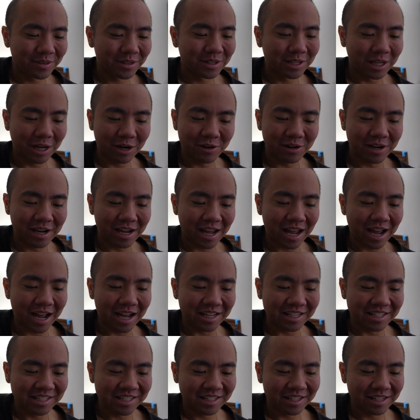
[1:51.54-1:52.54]
Darren A
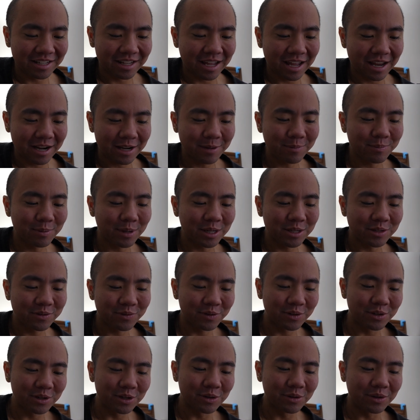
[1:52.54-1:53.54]
asks, any plans for
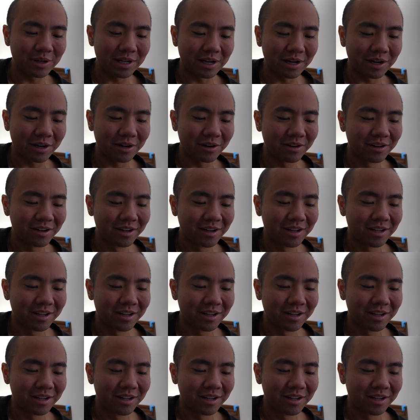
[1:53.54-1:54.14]
the new year?